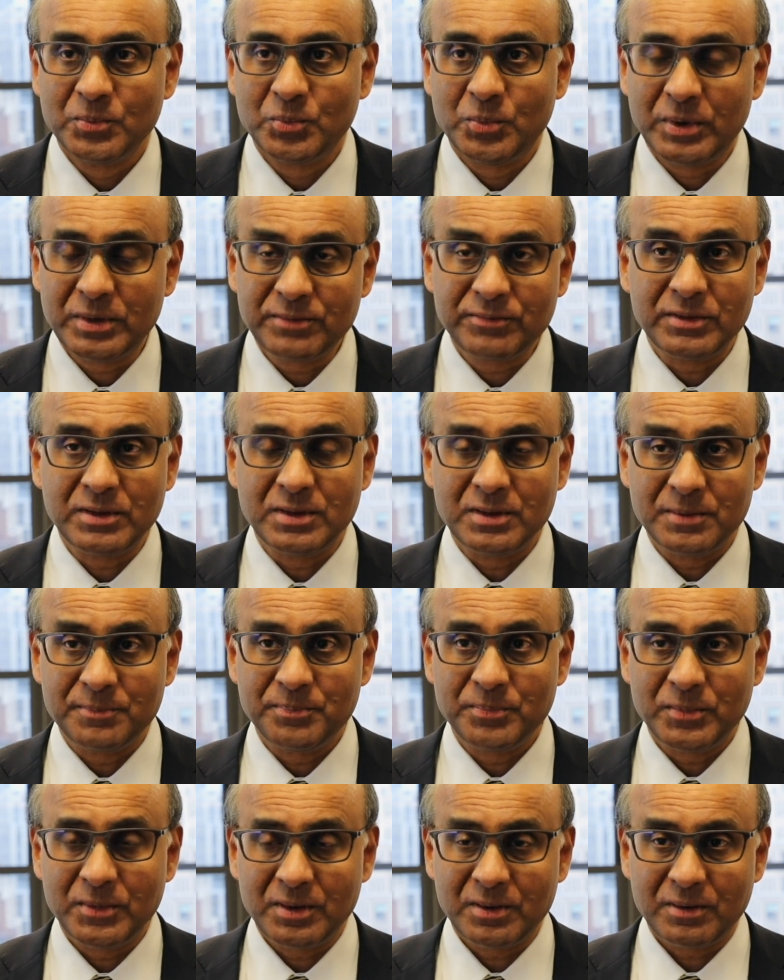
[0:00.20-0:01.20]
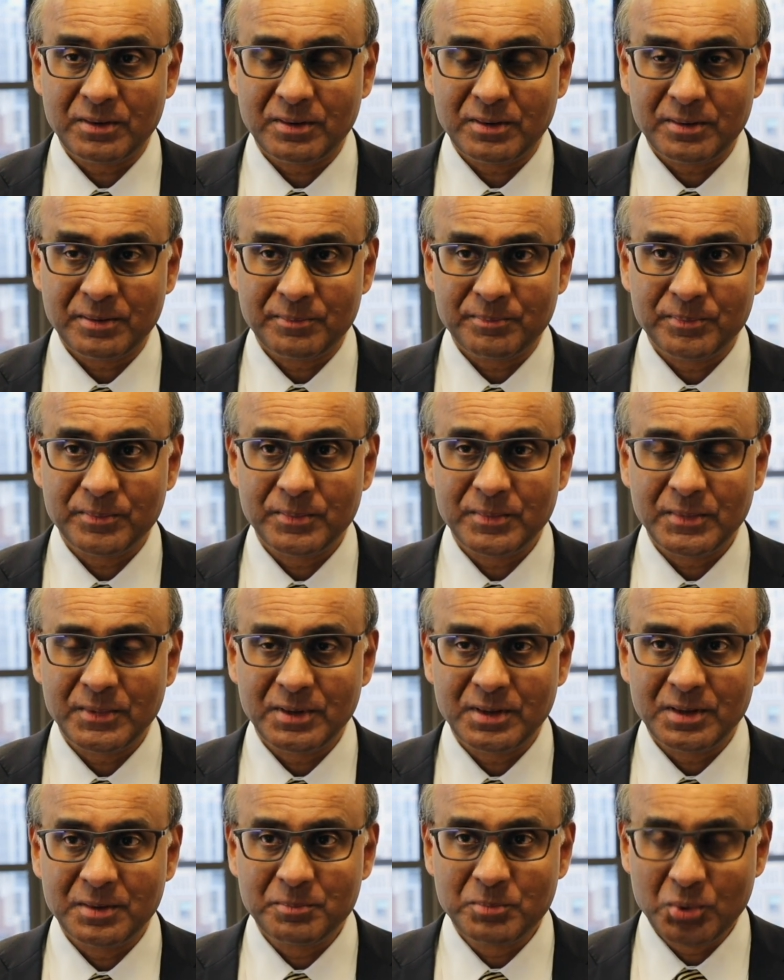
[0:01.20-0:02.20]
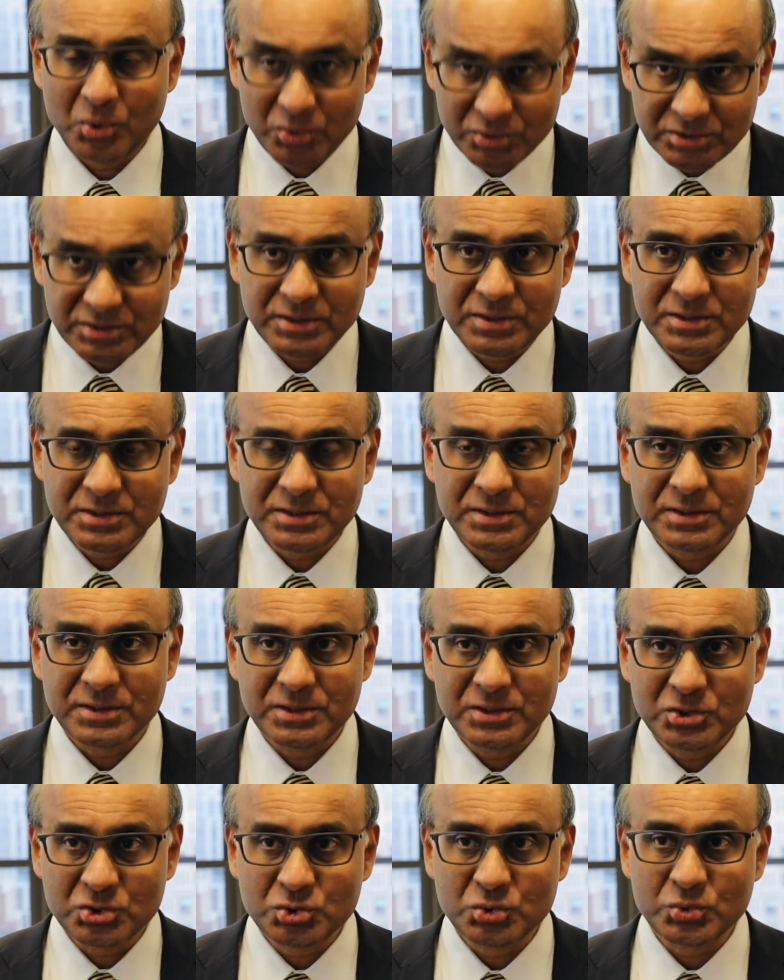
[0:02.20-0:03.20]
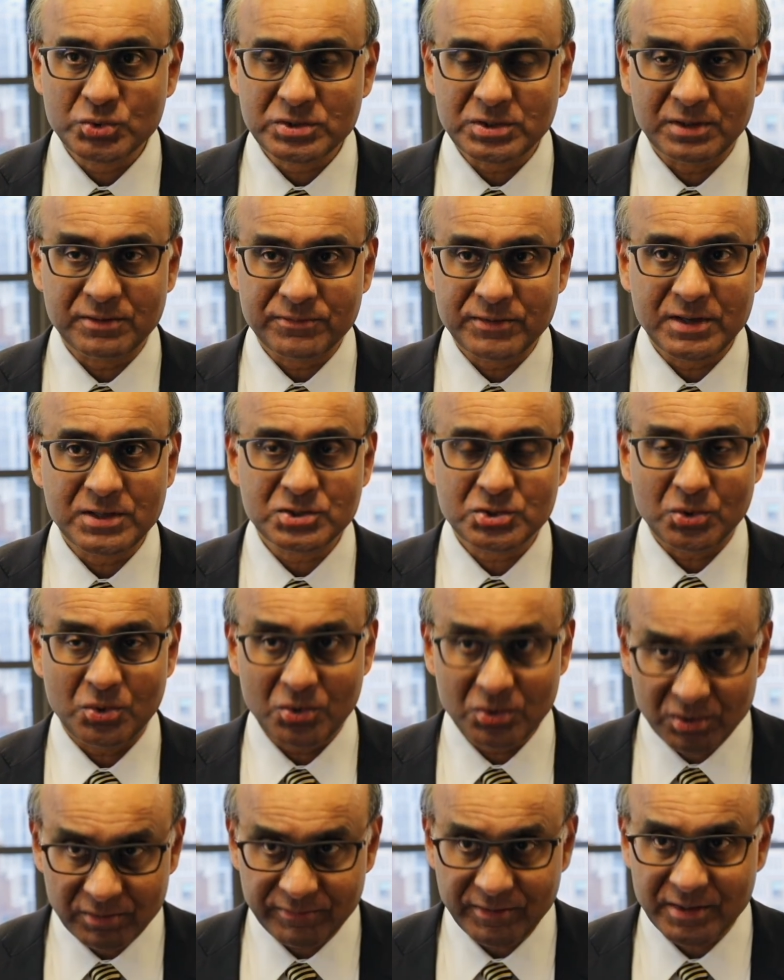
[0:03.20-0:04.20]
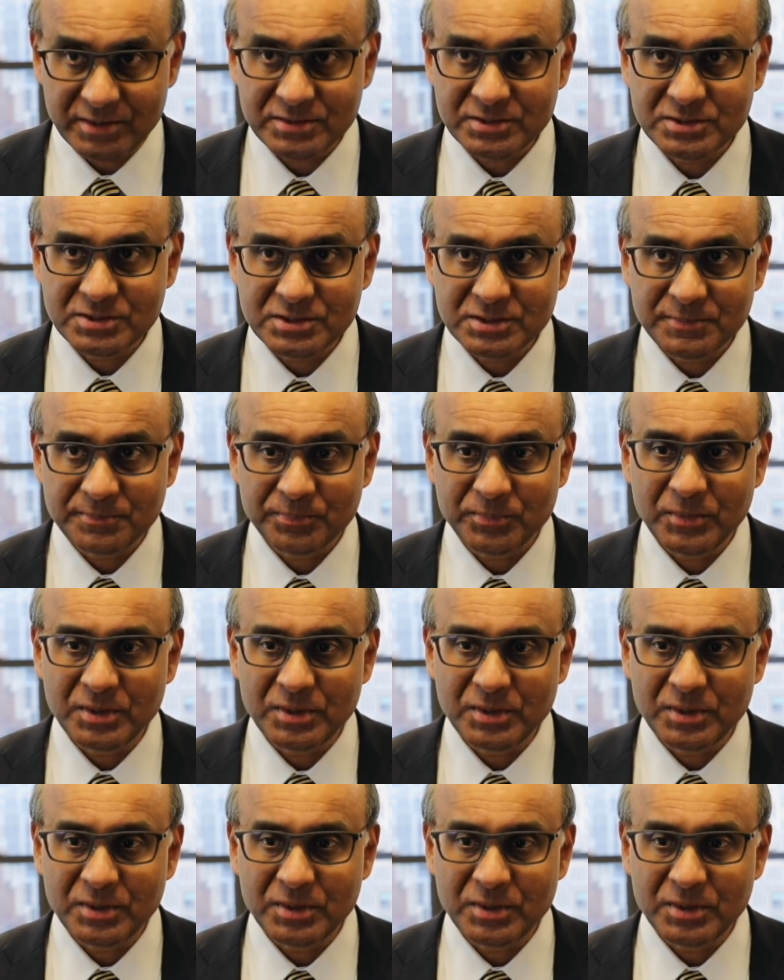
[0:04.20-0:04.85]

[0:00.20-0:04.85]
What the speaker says: One of the important issues that face all of us